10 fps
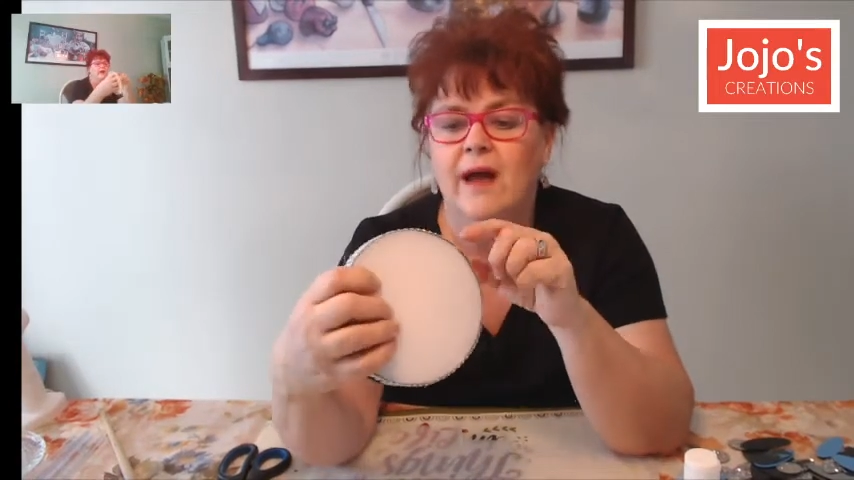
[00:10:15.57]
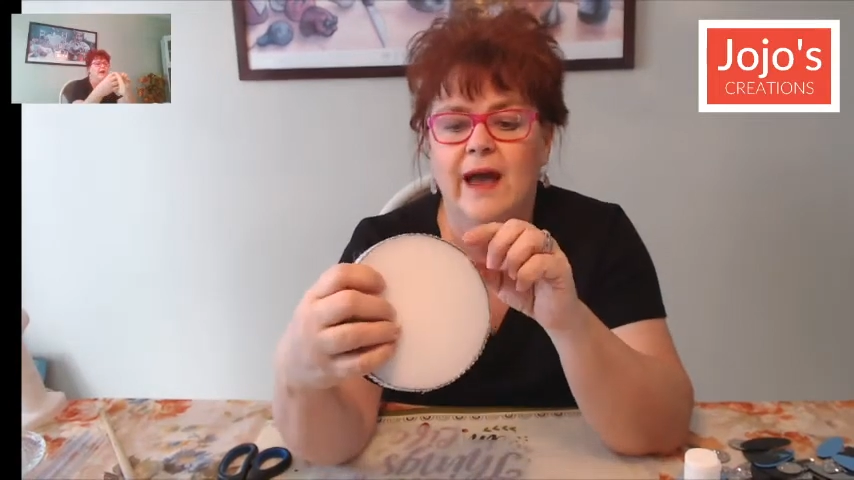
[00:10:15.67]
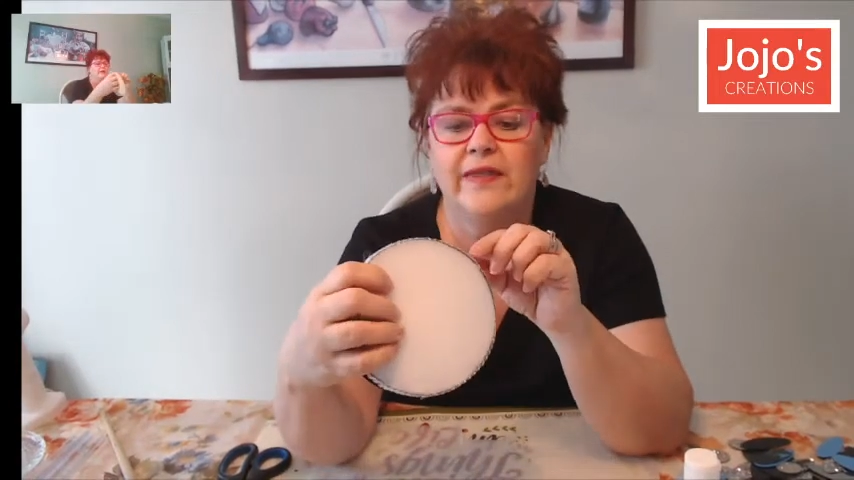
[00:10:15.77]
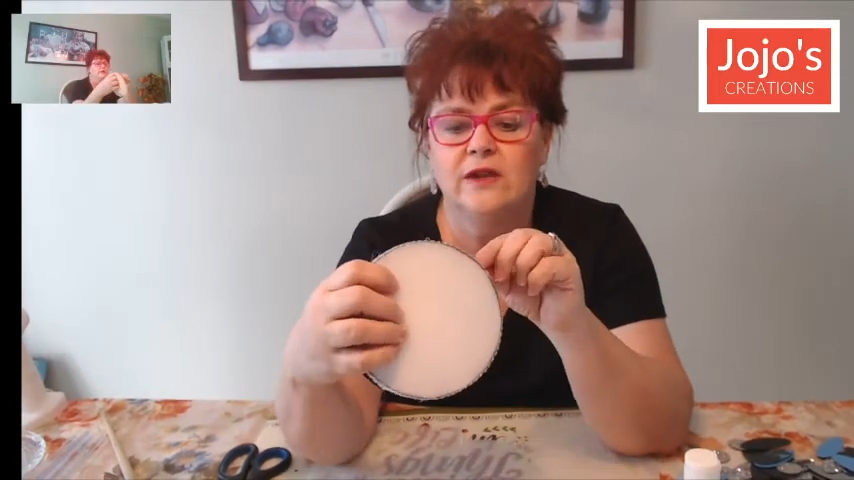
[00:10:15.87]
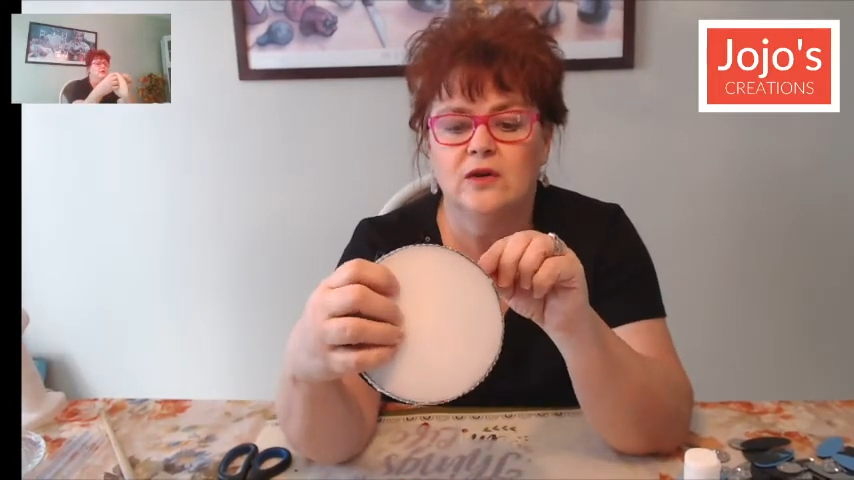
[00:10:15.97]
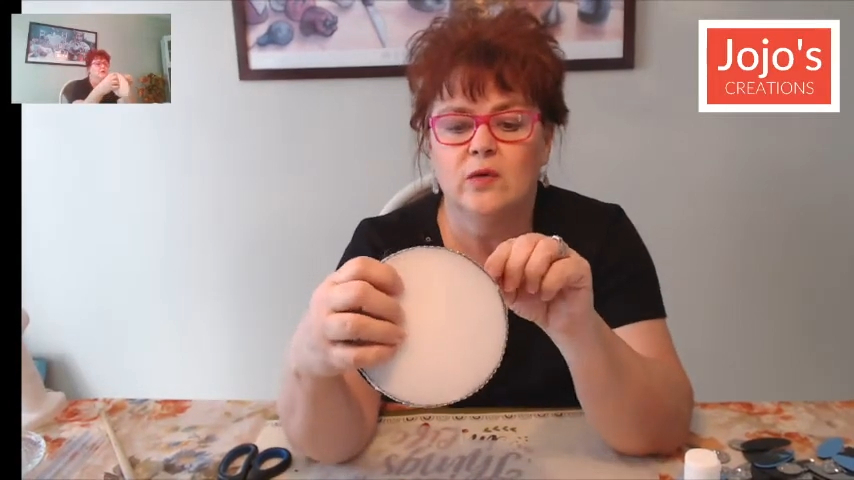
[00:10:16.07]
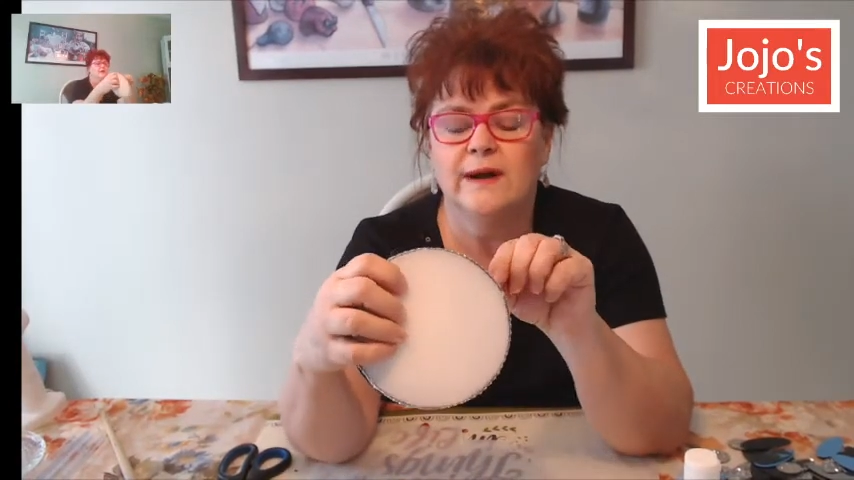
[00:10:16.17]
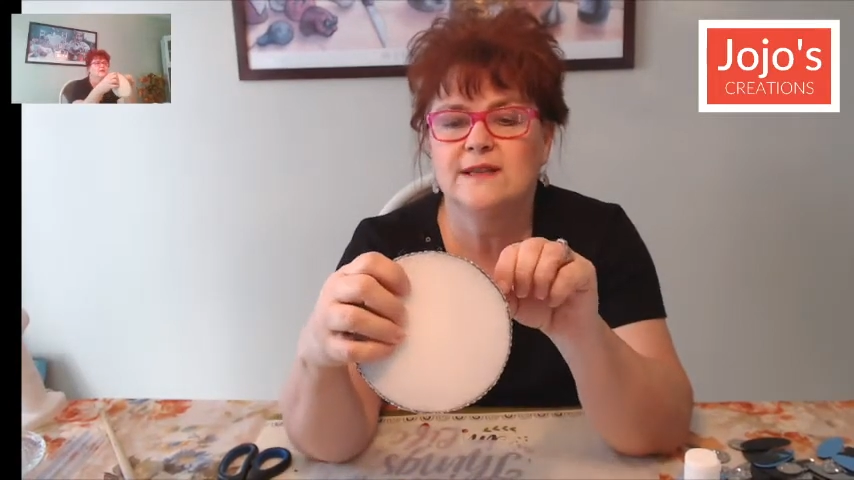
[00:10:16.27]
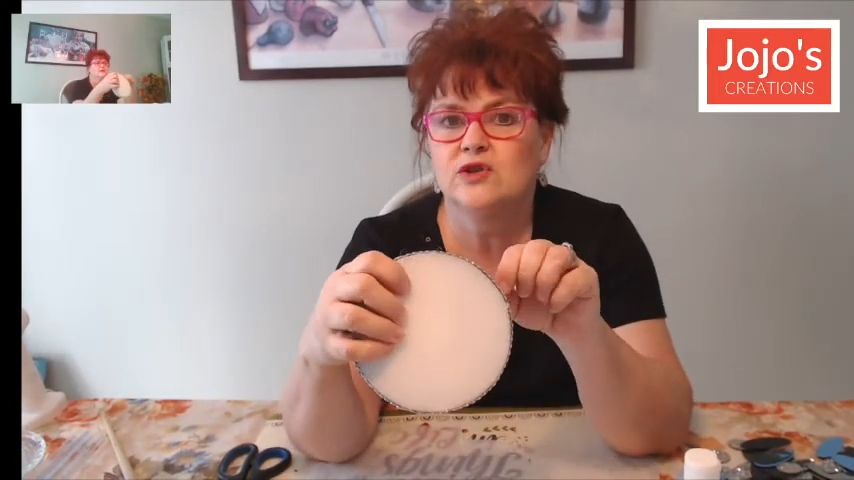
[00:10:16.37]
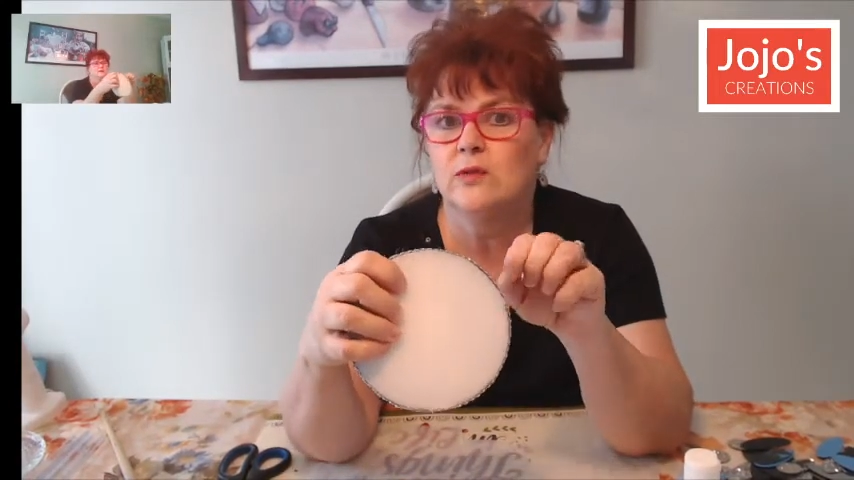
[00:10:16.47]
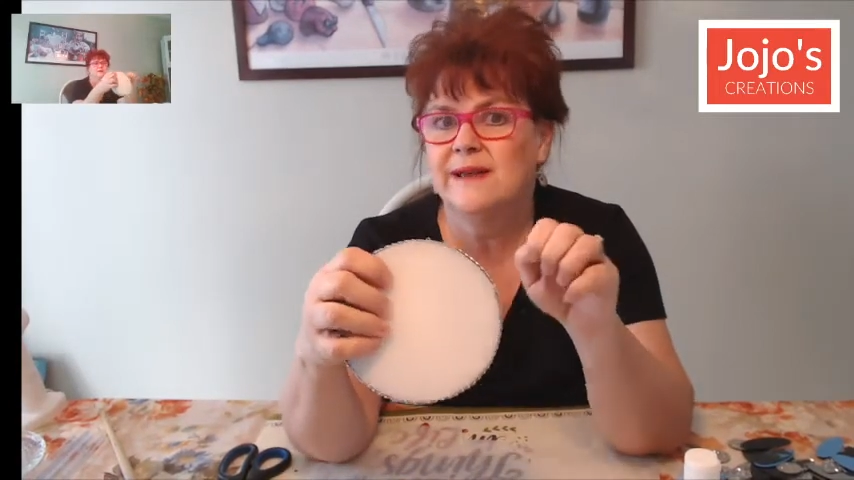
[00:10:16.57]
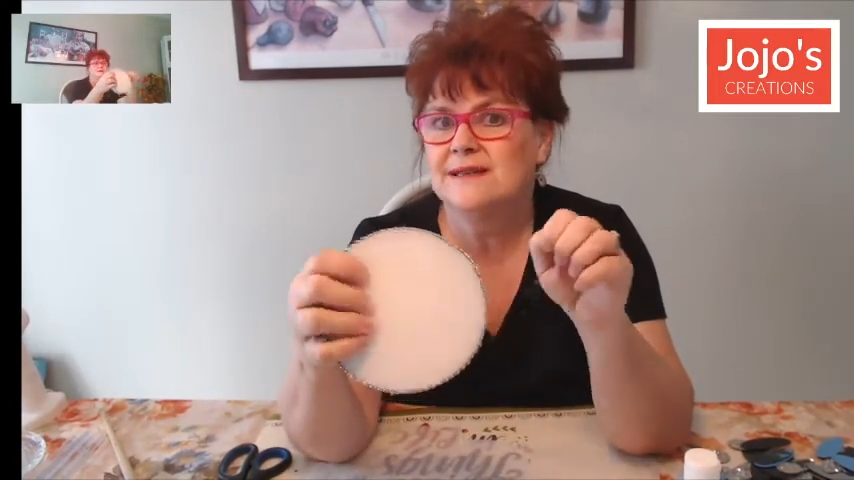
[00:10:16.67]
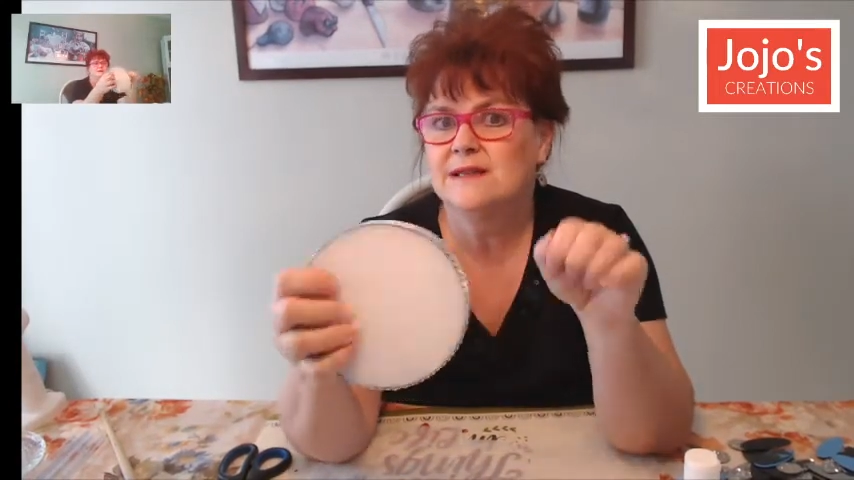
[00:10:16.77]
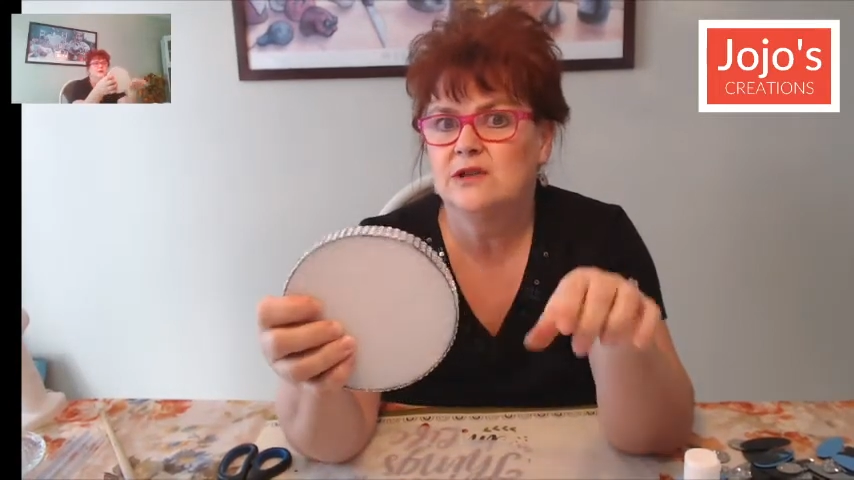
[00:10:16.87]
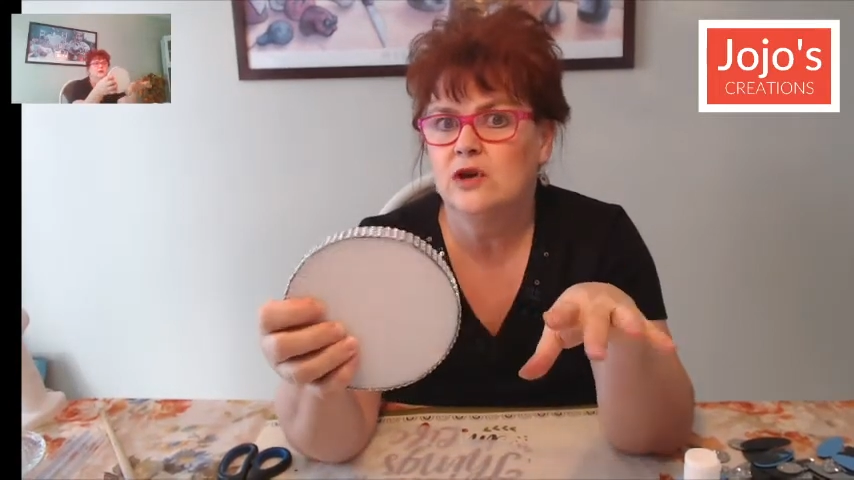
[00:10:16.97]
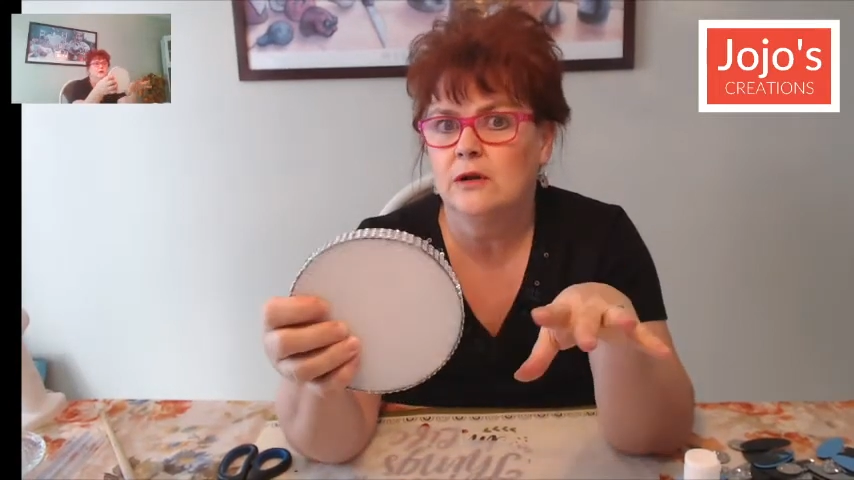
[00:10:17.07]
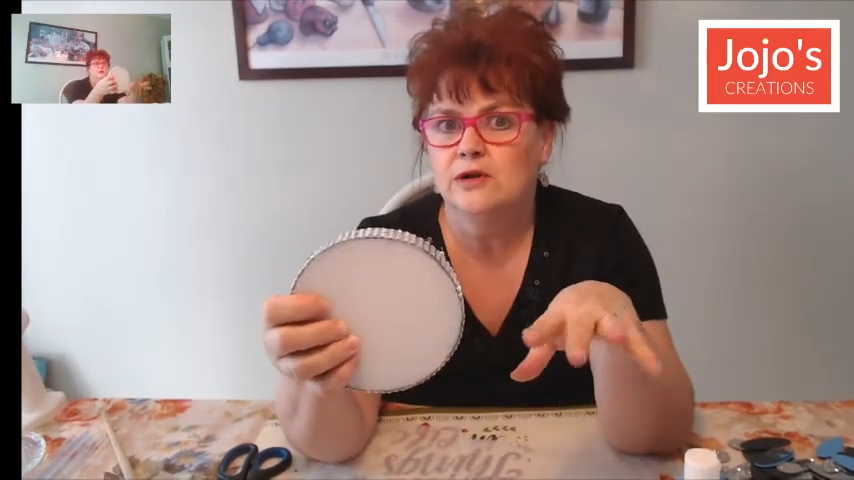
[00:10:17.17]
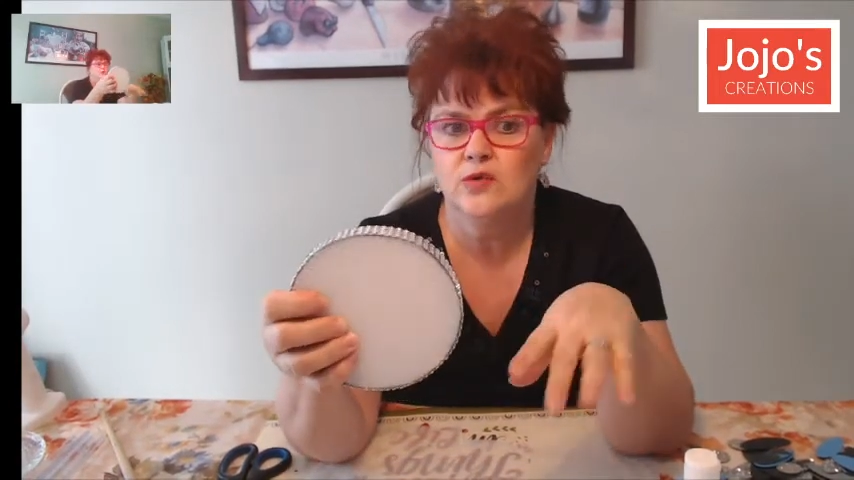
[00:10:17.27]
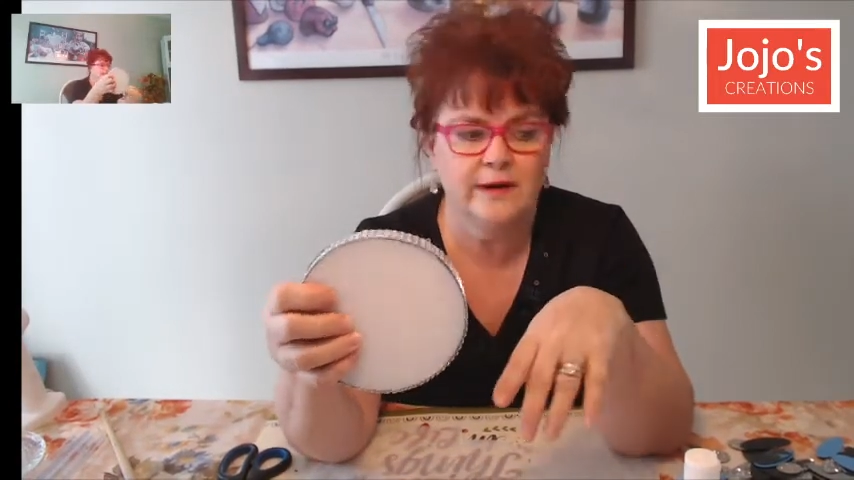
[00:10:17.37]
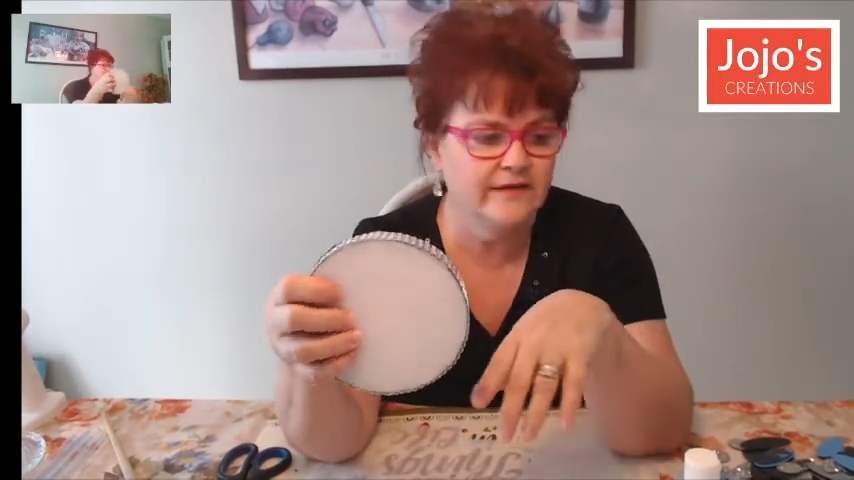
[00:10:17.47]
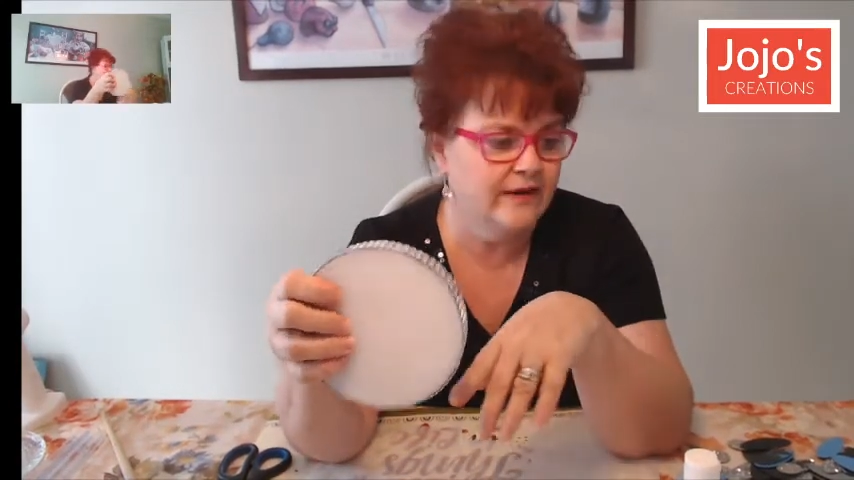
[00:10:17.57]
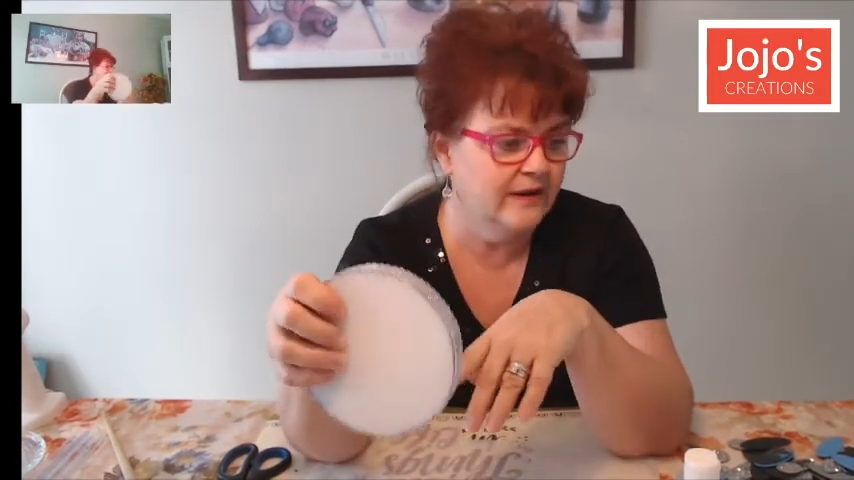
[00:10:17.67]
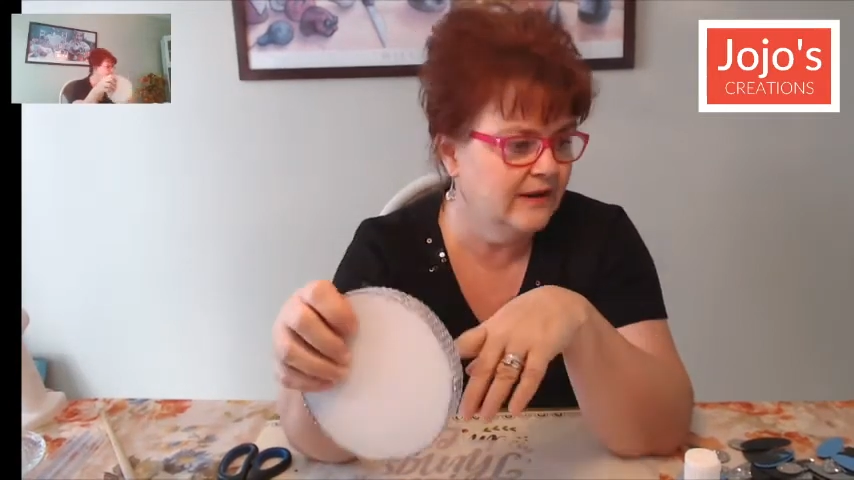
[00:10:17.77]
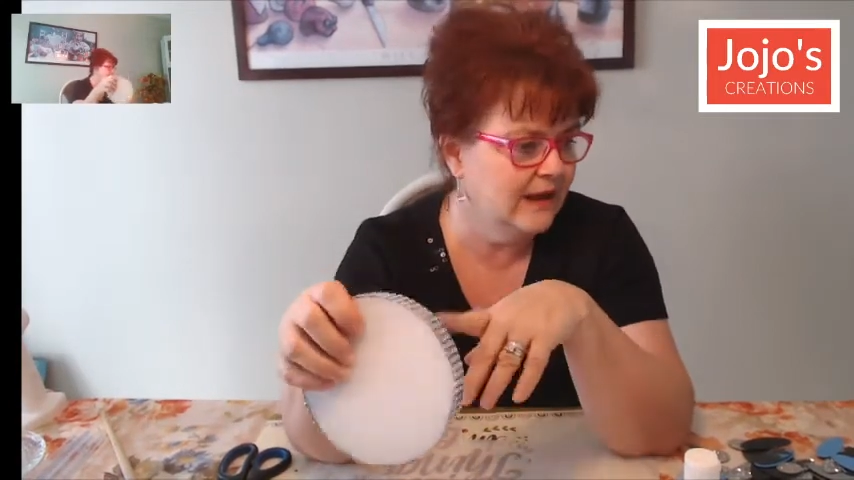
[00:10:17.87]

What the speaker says: And then the rhinestone mist is $1.25,